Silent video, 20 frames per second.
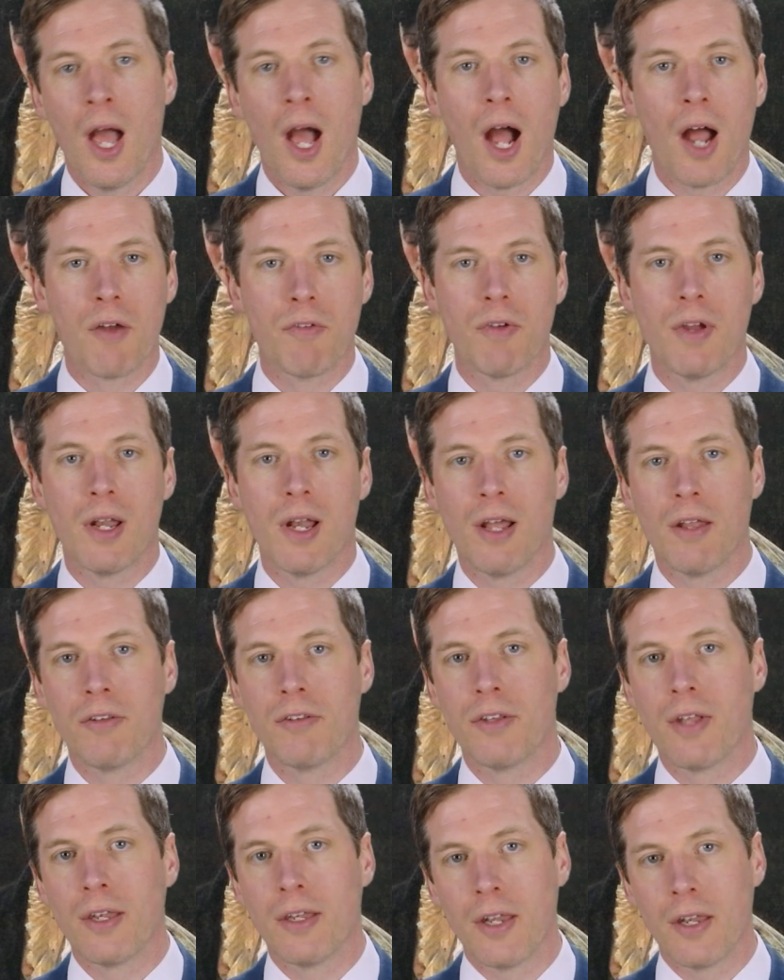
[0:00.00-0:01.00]
I realised
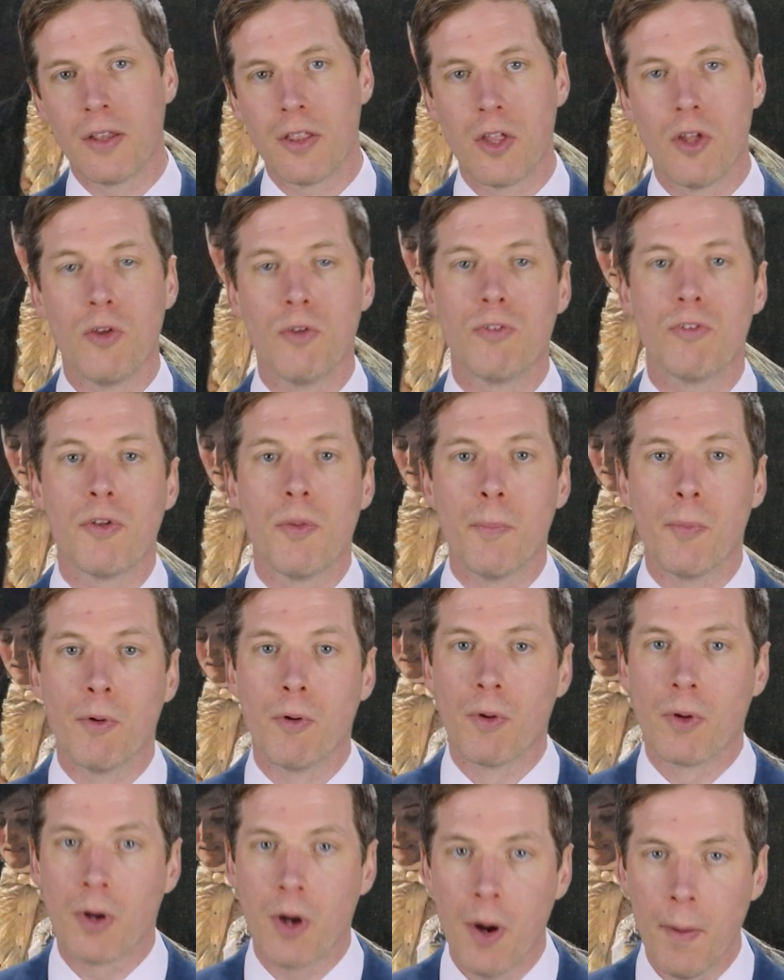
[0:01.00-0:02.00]
they did use the
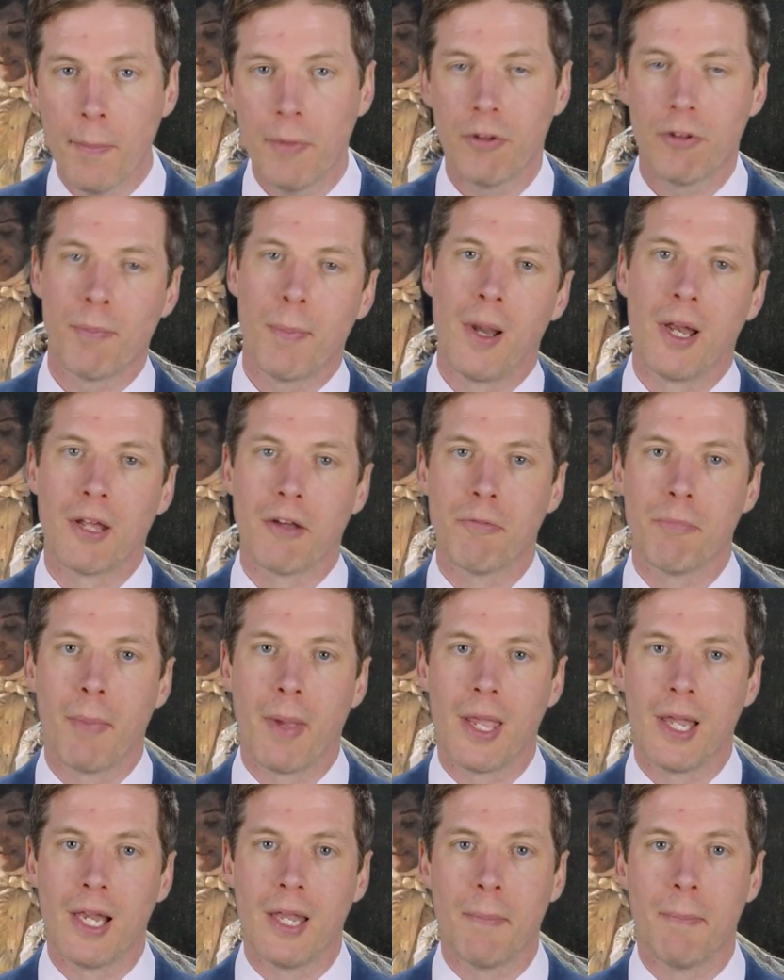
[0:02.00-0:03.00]
more common spelling of
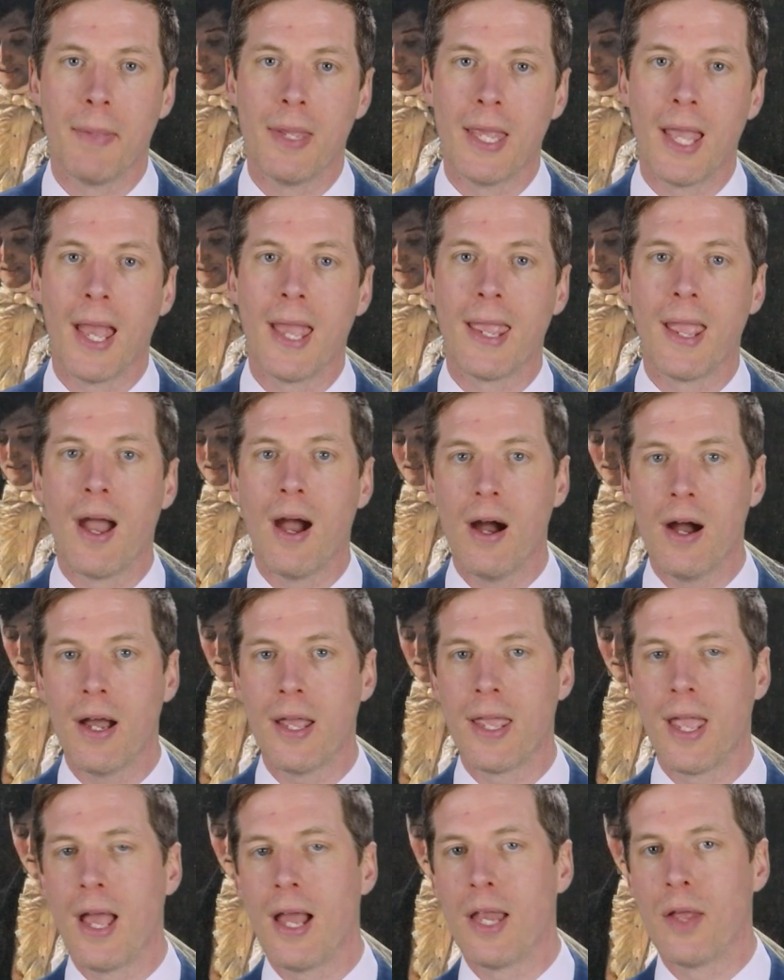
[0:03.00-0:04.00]
Bayley,
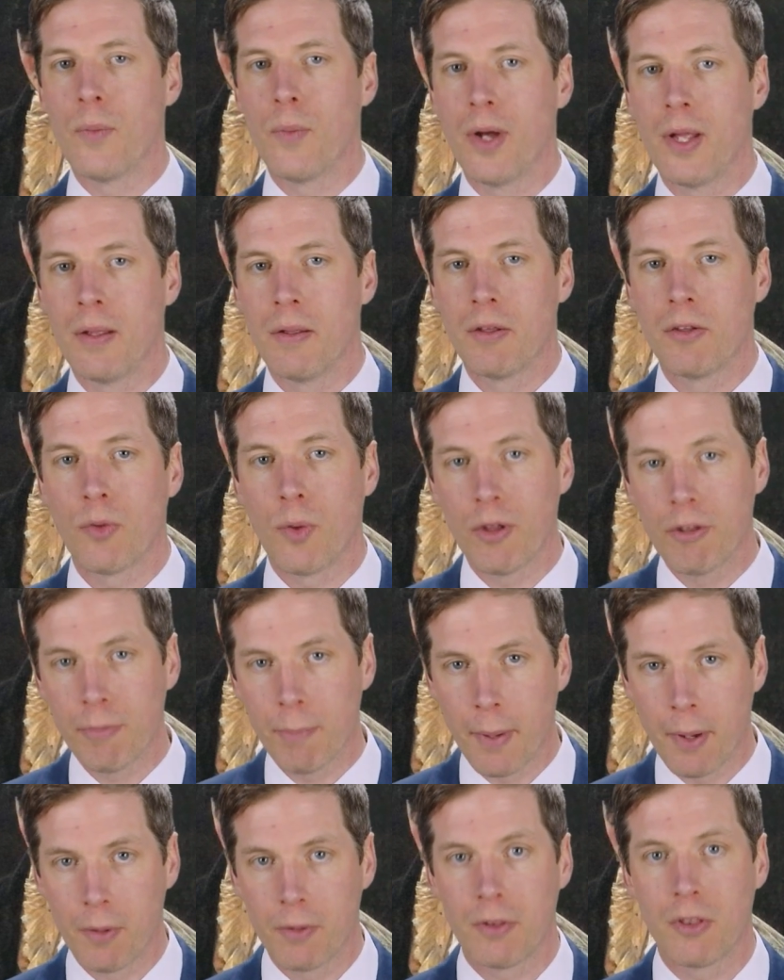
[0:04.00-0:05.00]
B-A-I-L-E-Y, so I
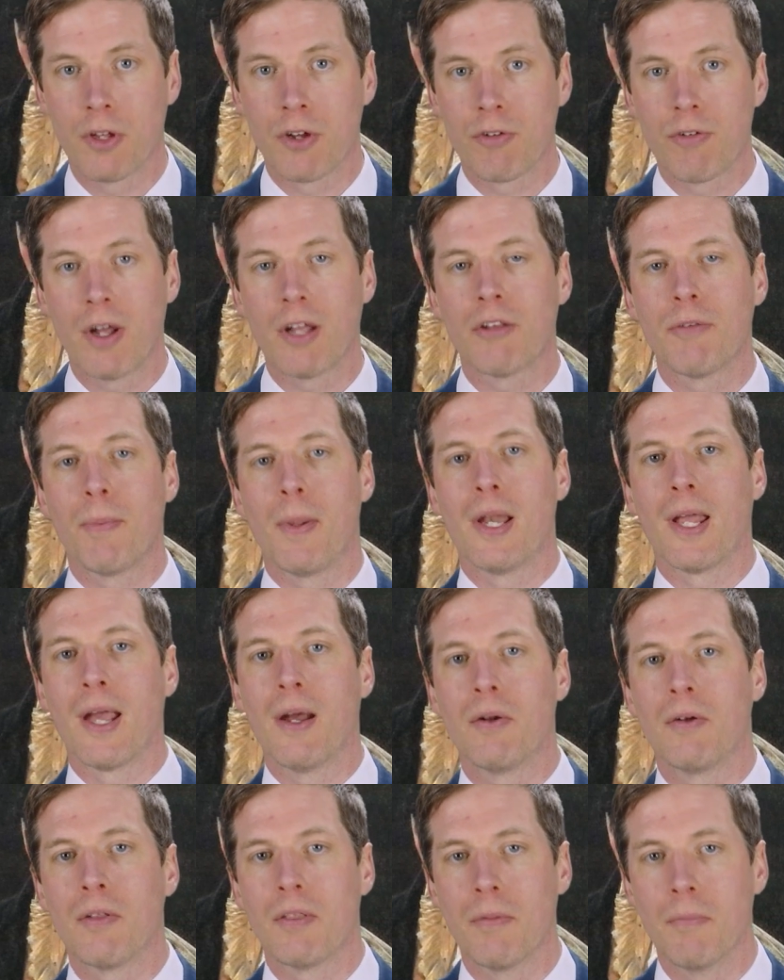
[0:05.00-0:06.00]
spelled the correct spelling
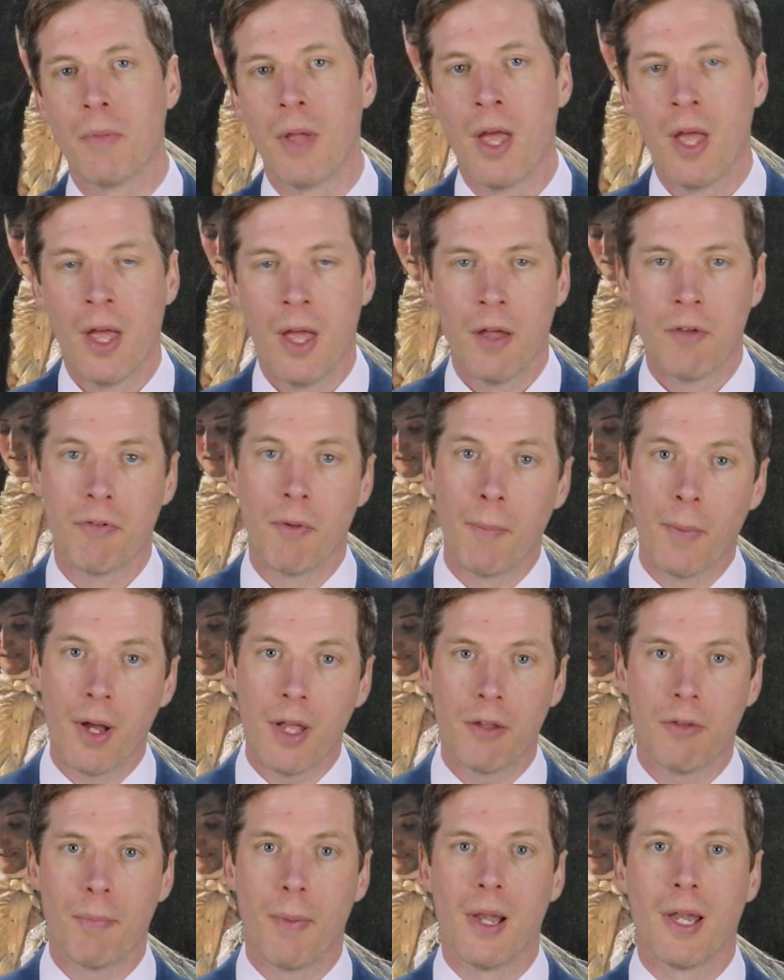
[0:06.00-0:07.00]
out to them for my
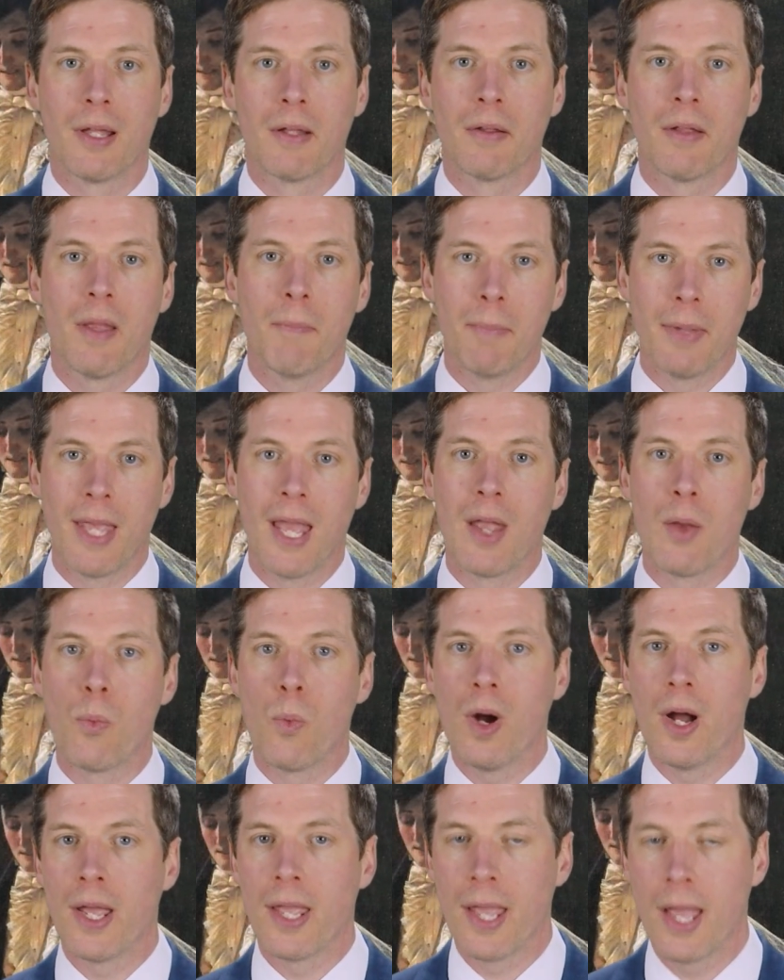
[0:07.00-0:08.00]
spelling,
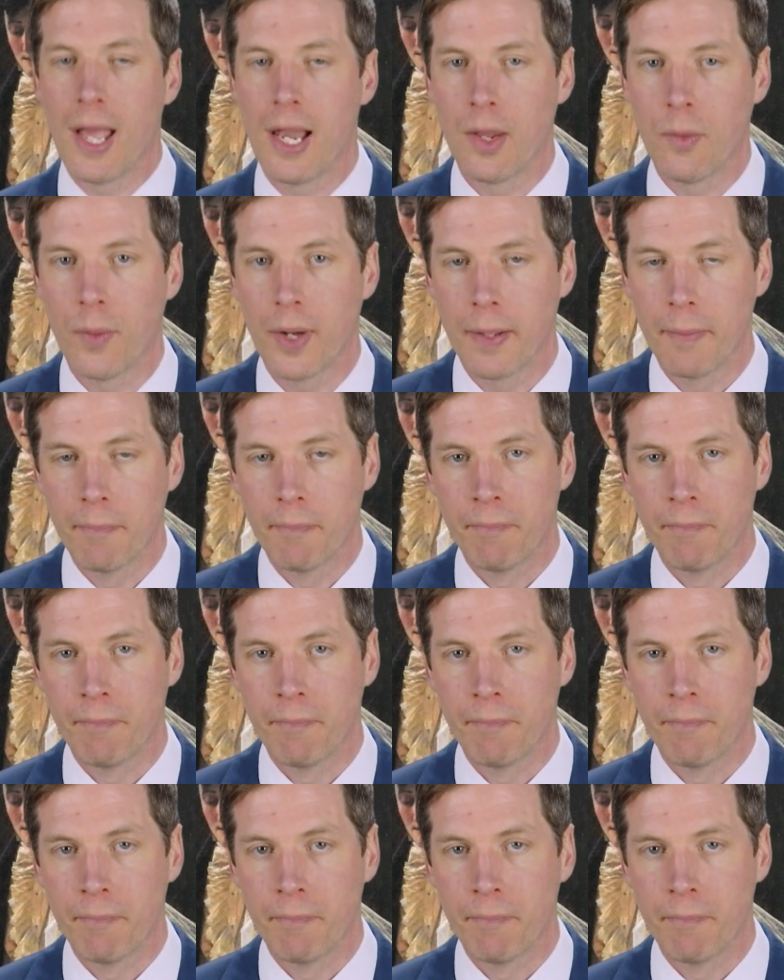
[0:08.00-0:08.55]
B-A-Y-L-E-Y.